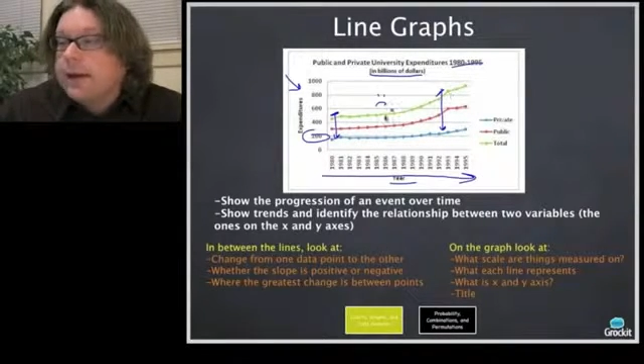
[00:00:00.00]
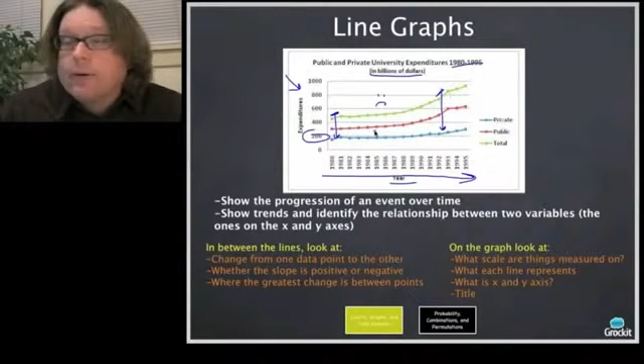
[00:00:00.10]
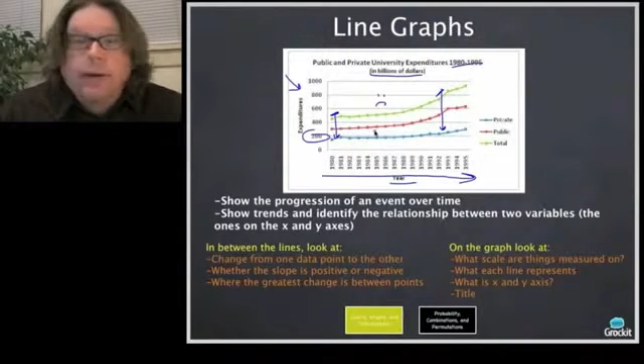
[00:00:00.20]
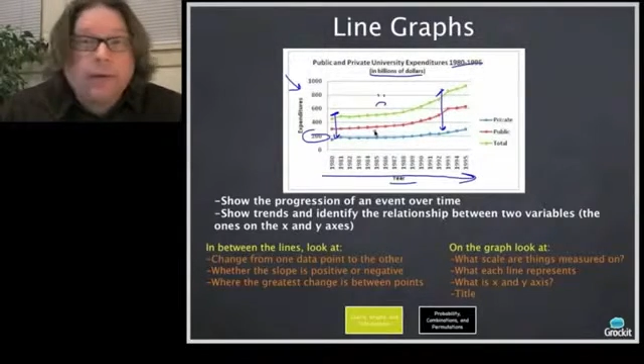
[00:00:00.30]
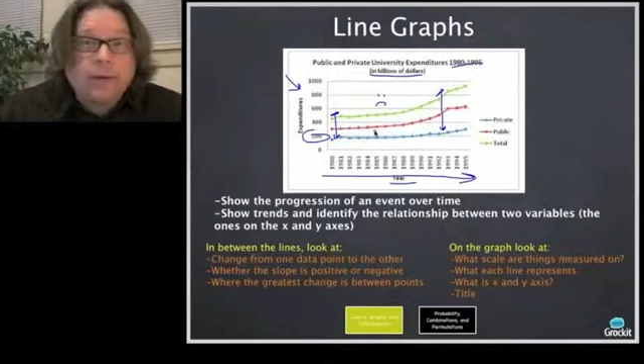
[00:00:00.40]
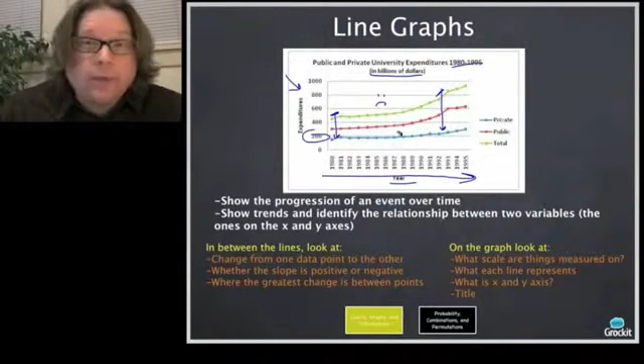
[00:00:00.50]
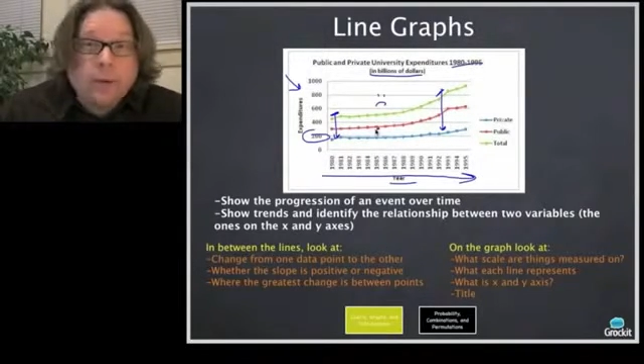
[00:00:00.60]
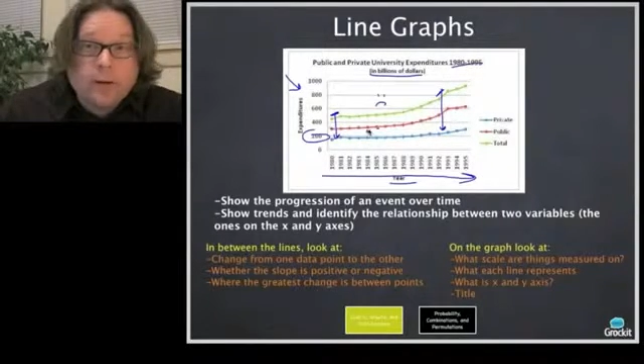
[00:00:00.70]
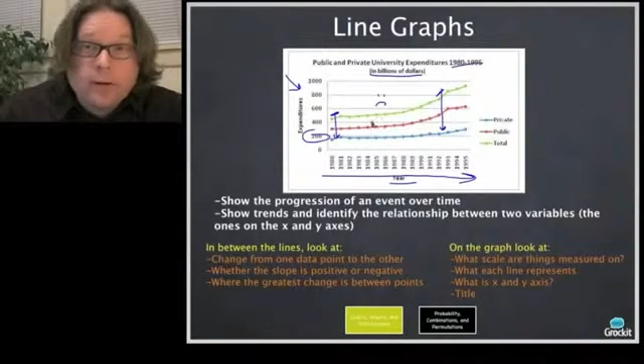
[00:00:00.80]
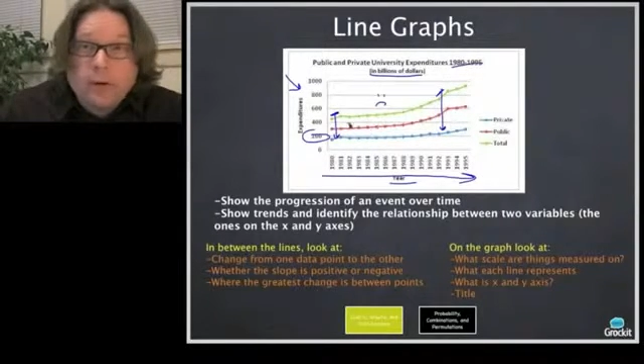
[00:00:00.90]
Now, if
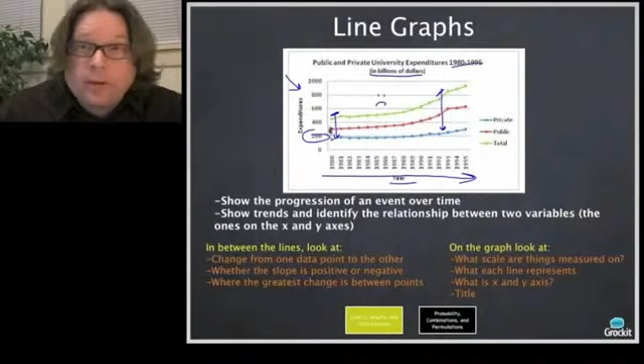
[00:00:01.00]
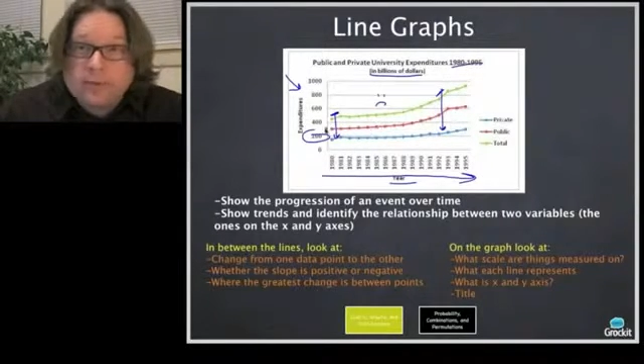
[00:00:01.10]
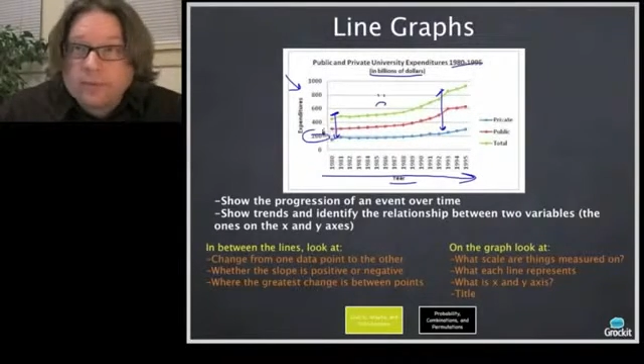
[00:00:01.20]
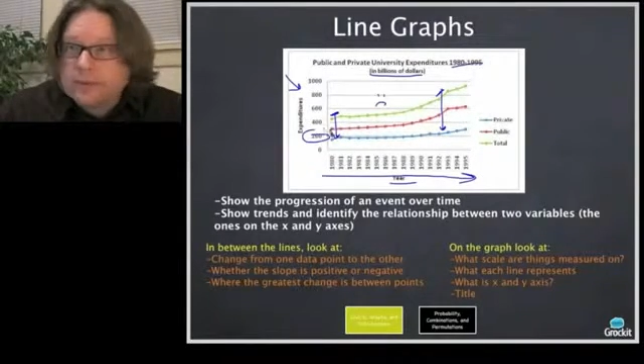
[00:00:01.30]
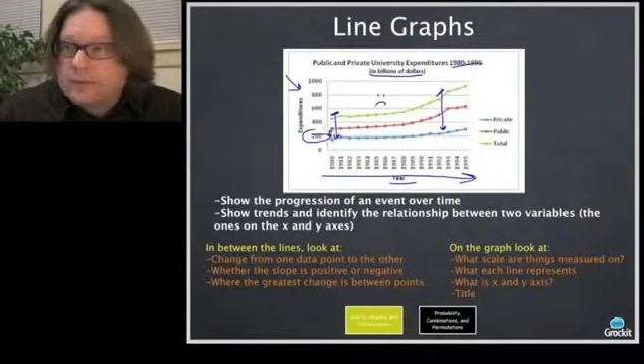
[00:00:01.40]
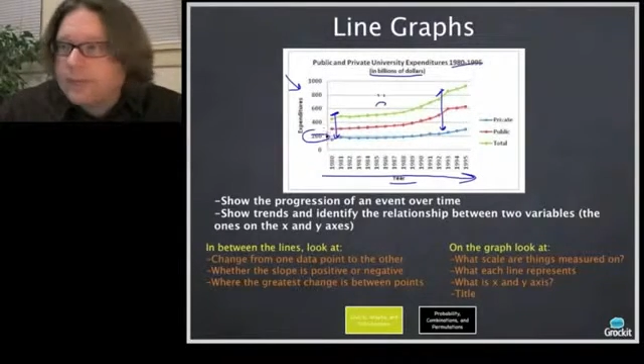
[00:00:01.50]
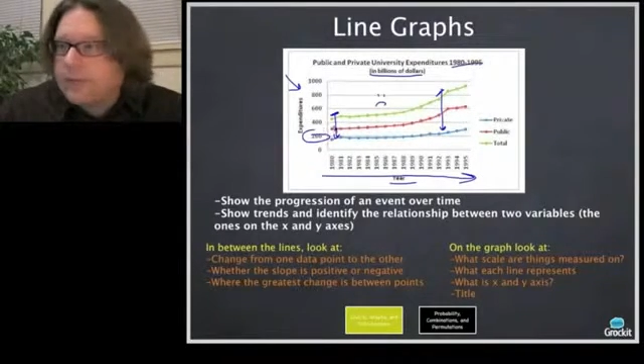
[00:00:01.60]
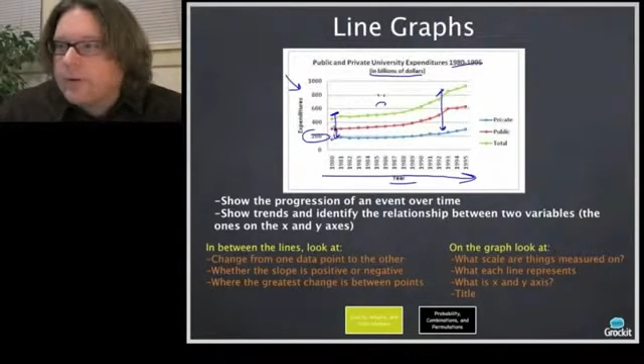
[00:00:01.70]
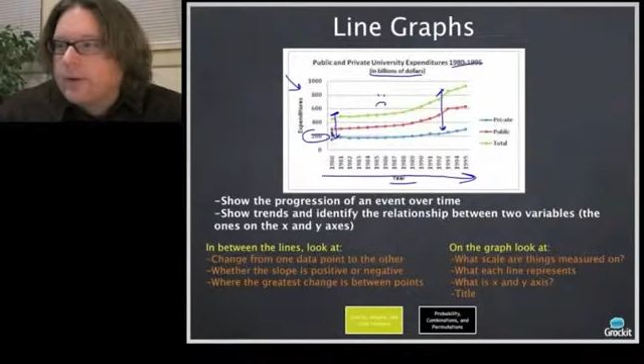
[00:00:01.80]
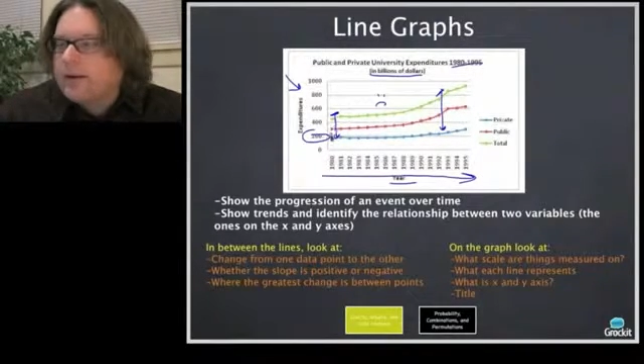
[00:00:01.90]
you had noticed, for
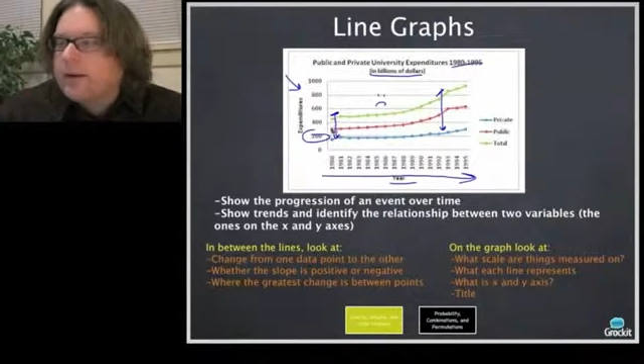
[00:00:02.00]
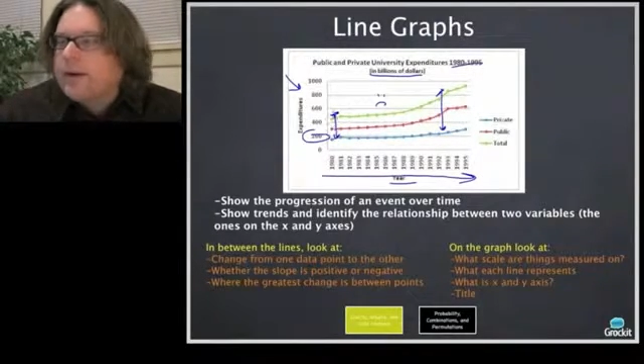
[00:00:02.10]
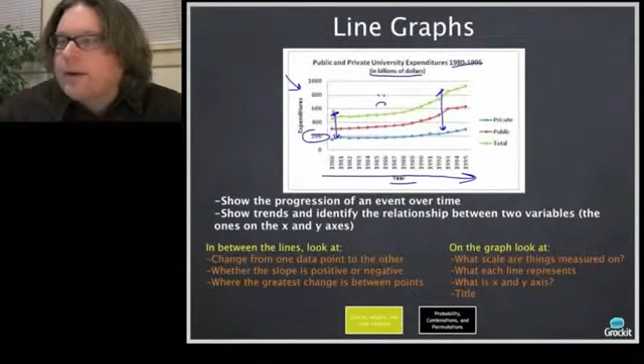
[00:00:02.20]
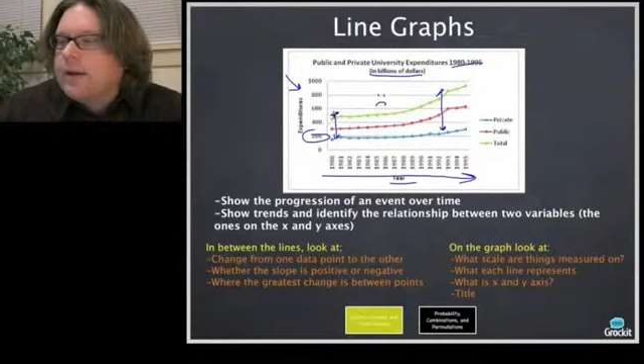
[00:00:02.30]
example, that